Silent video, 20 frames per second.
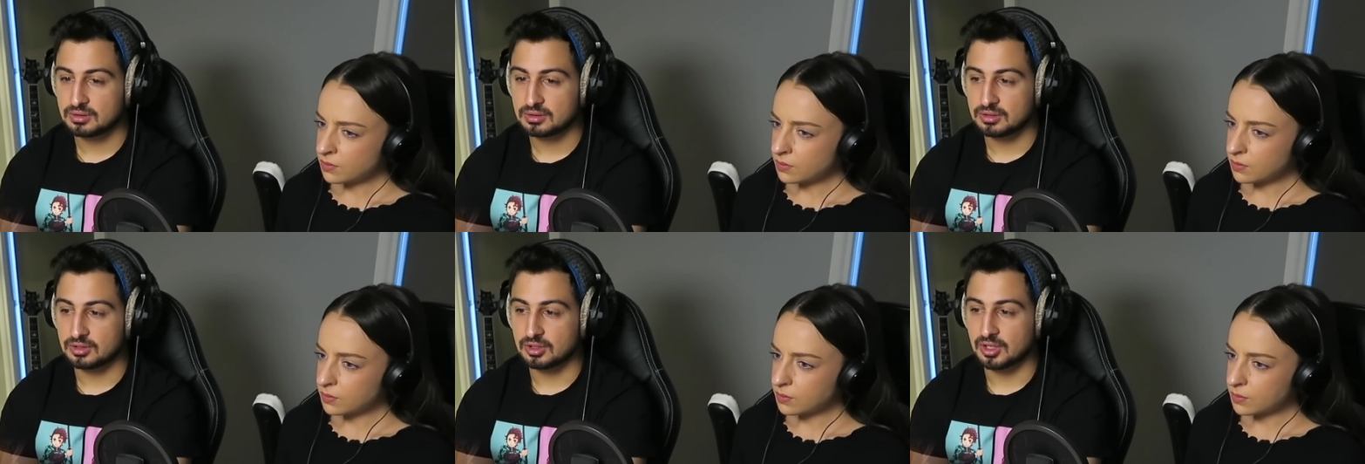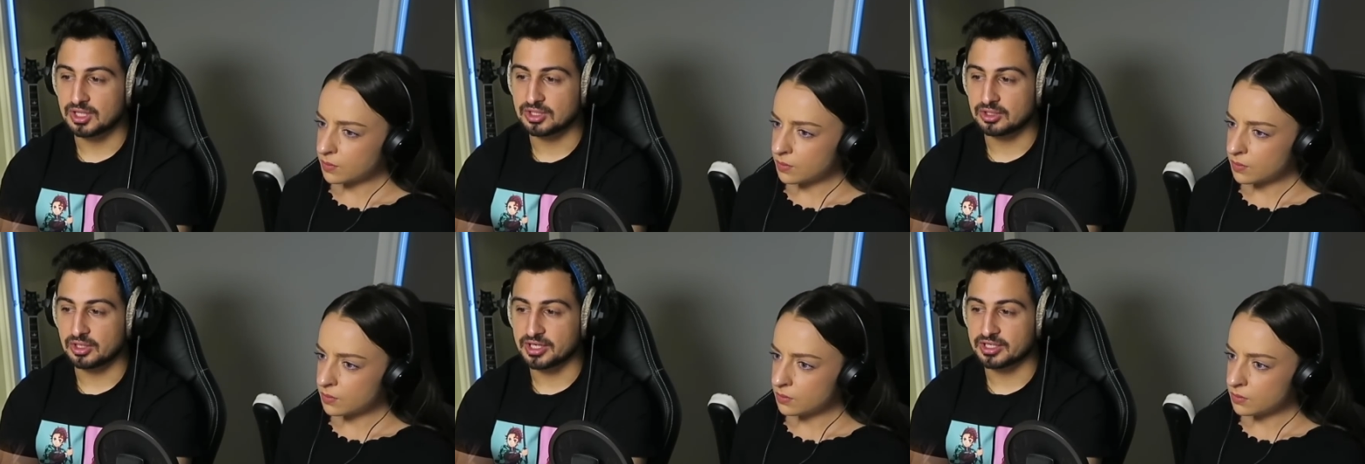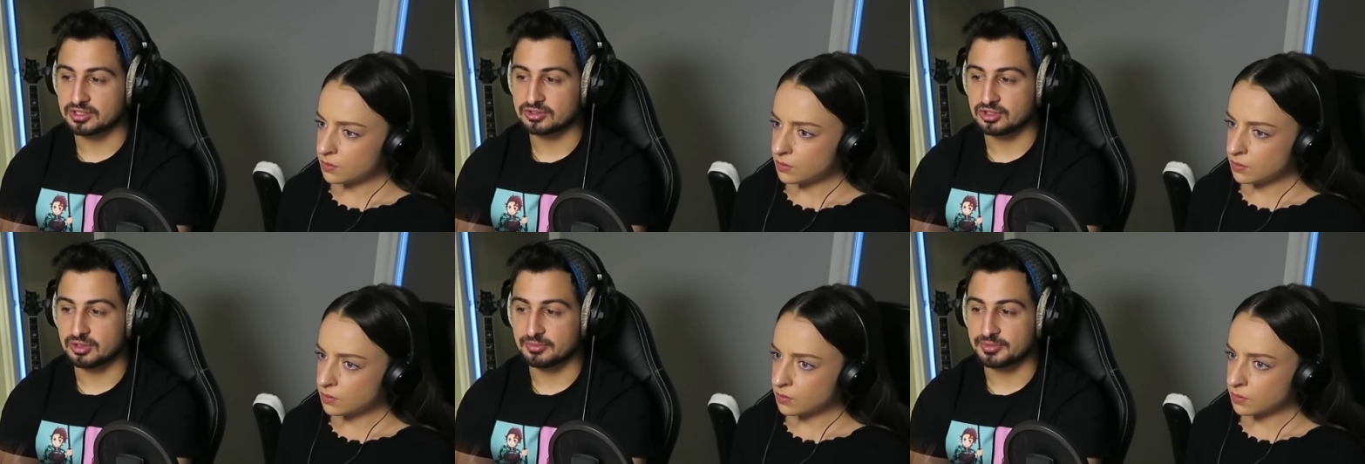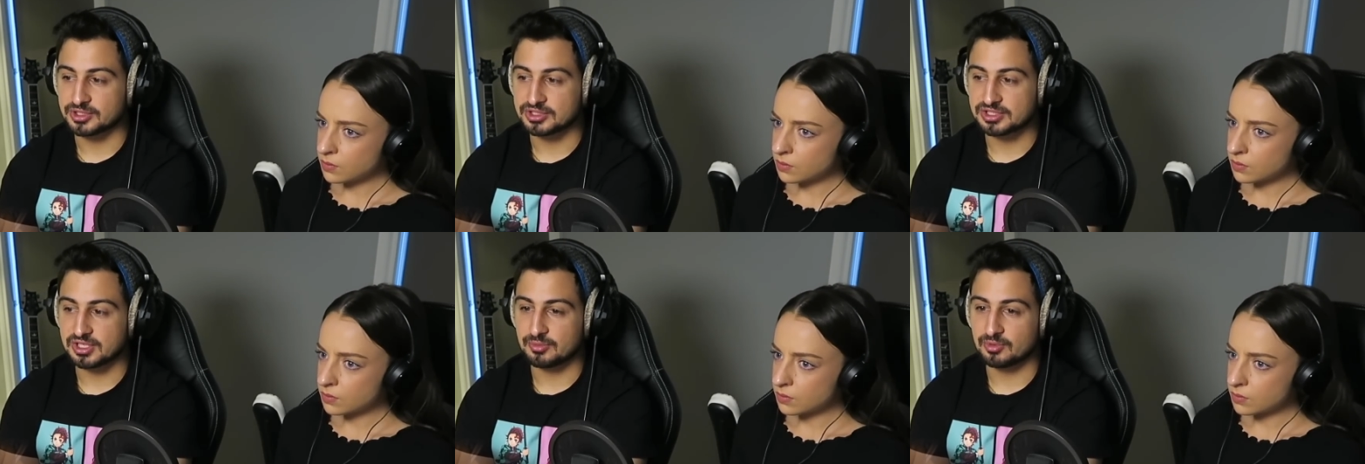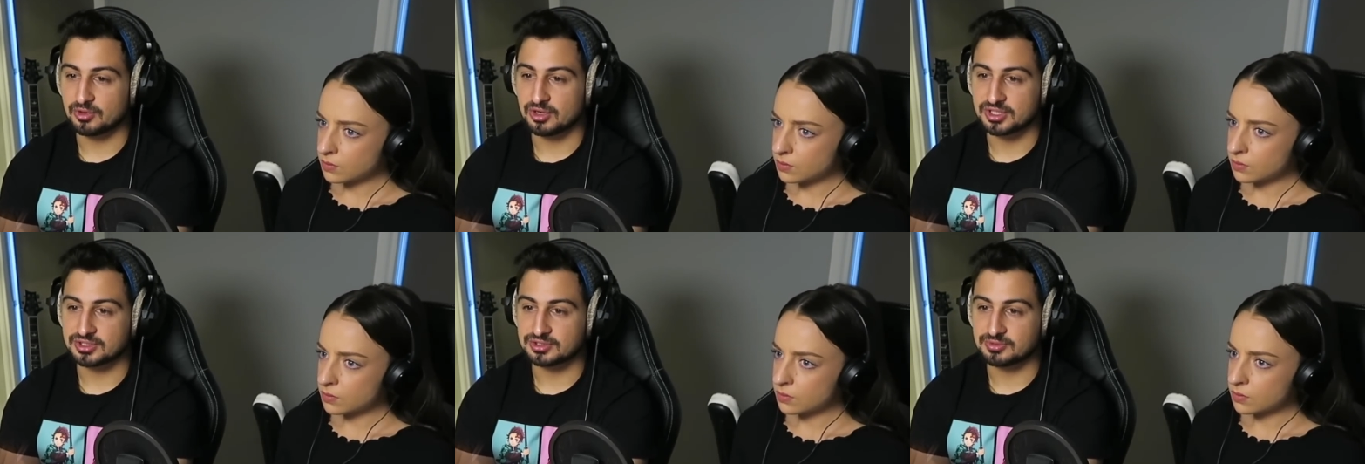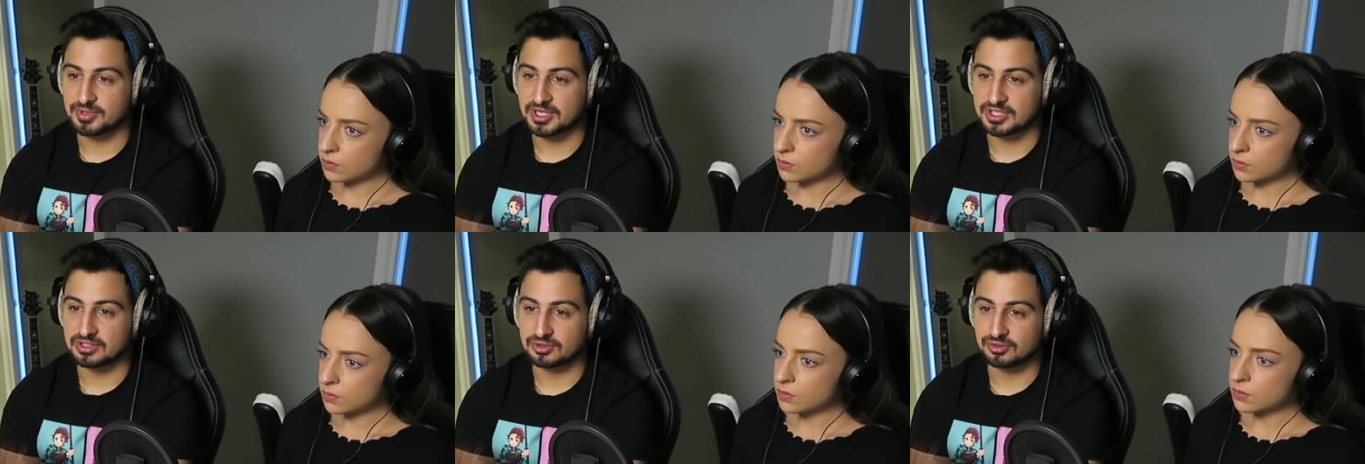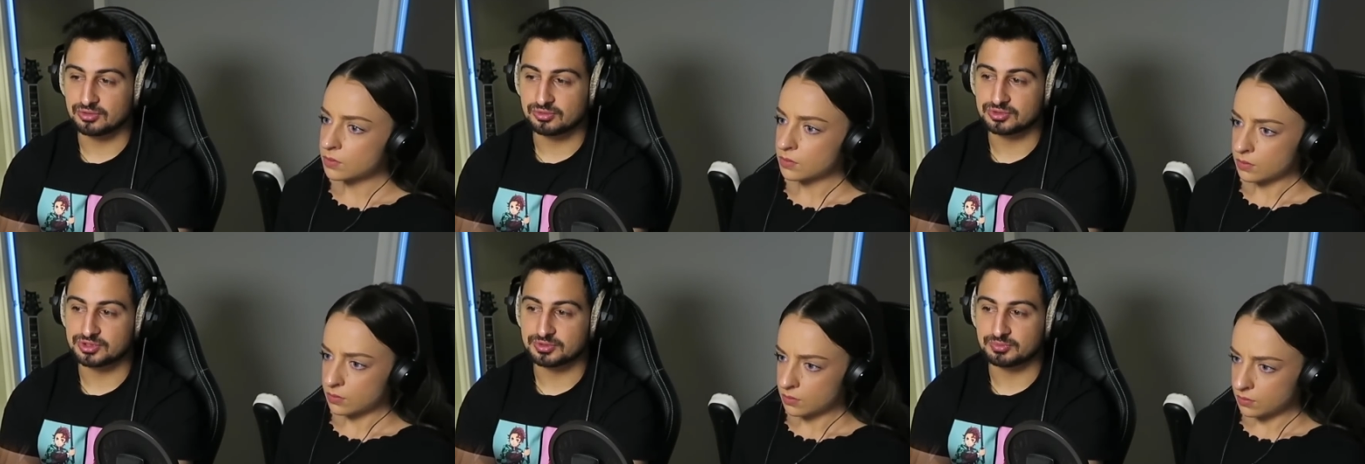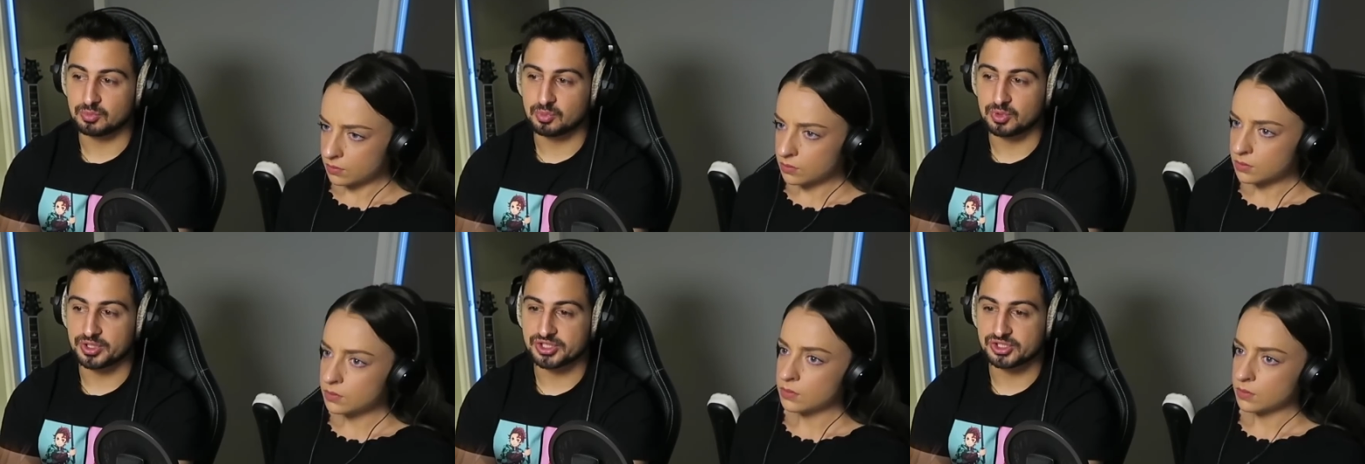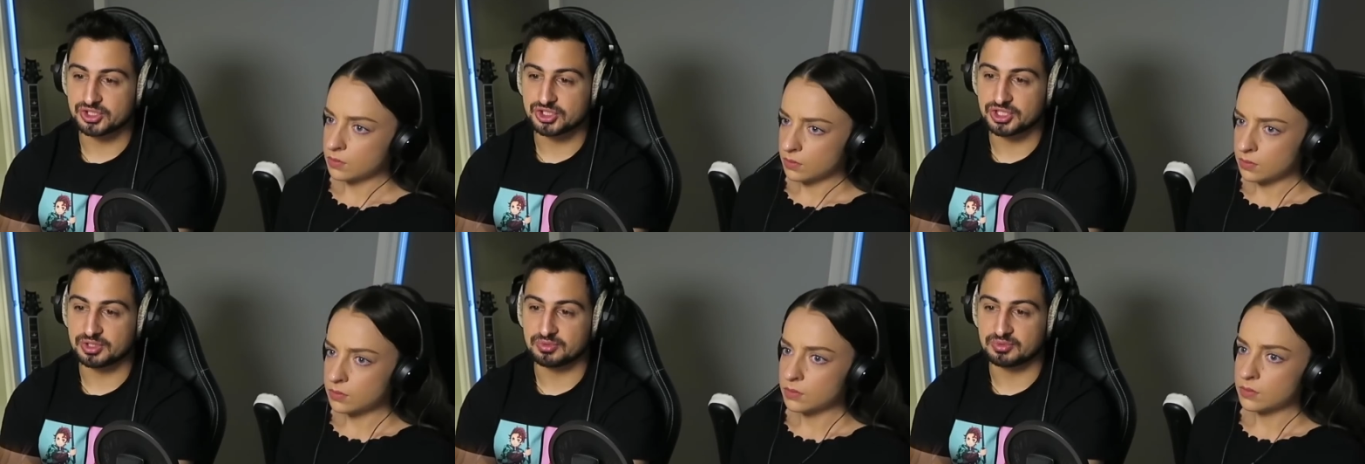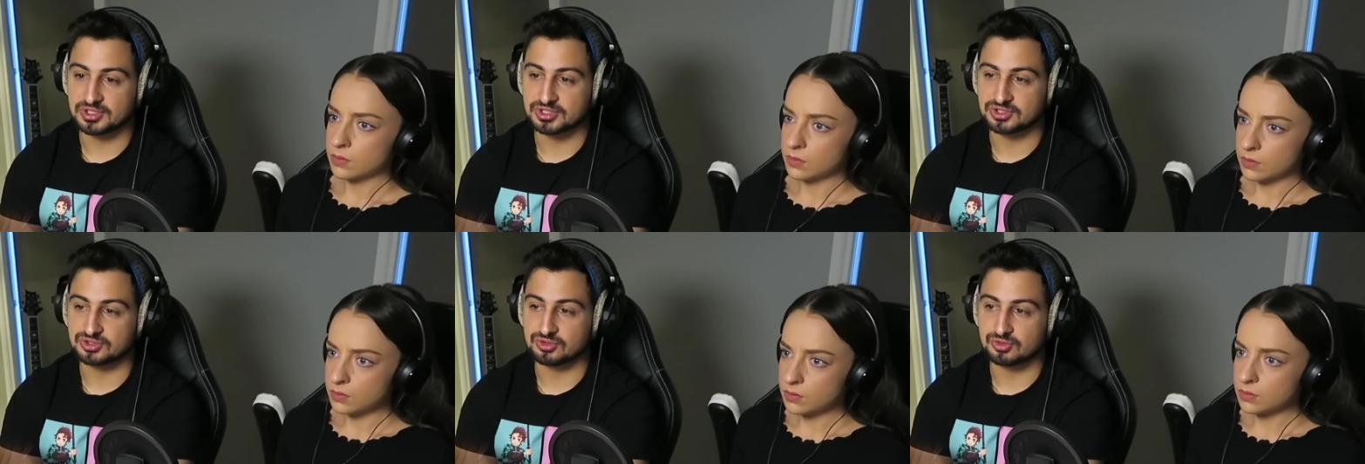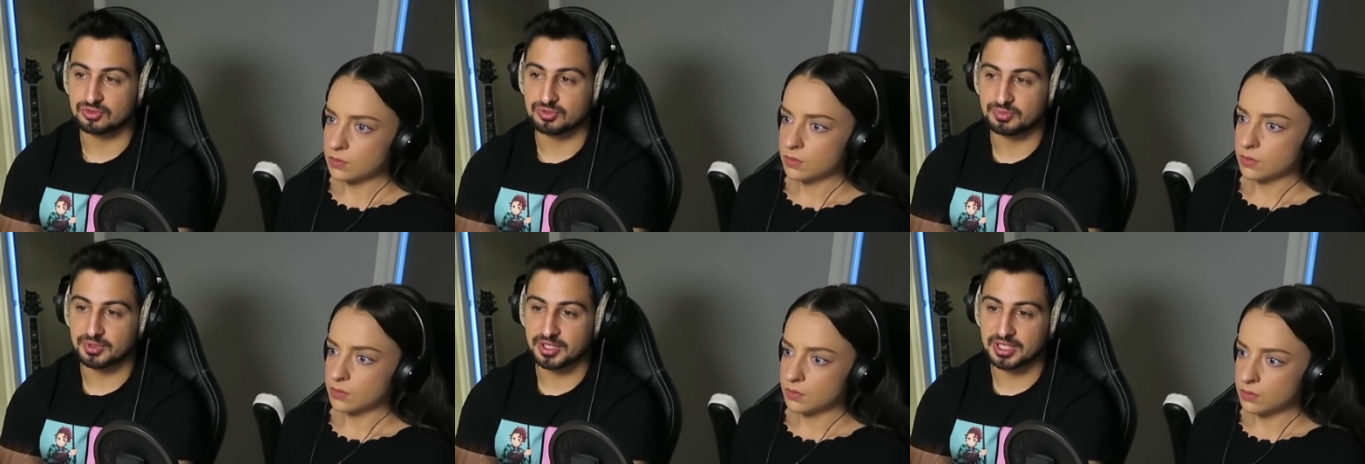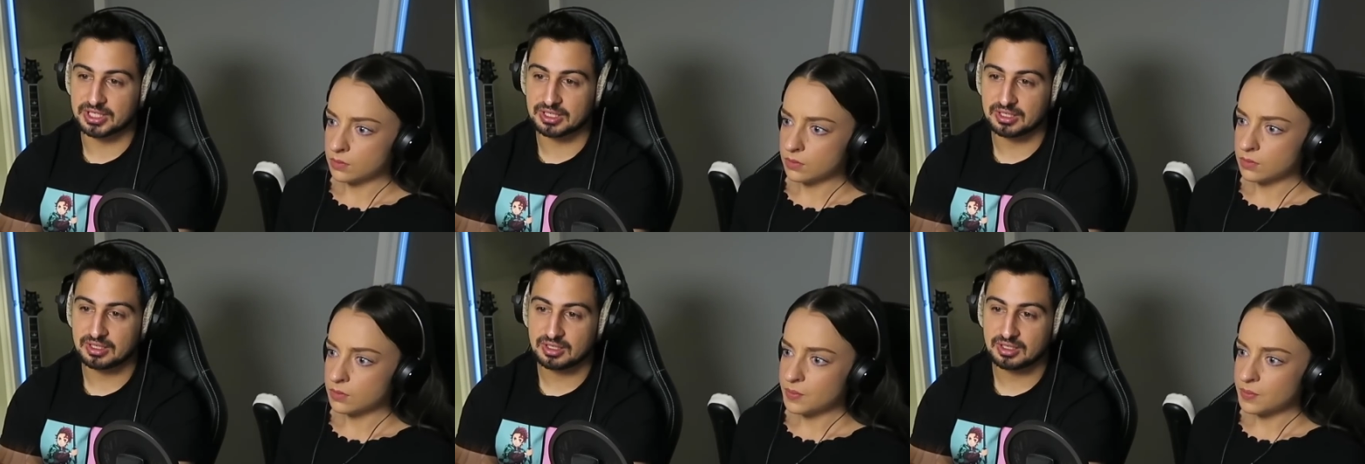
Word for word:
Speaker 1: No, I like Atomic Samurai. He's about to do some weird shit with his toothpick.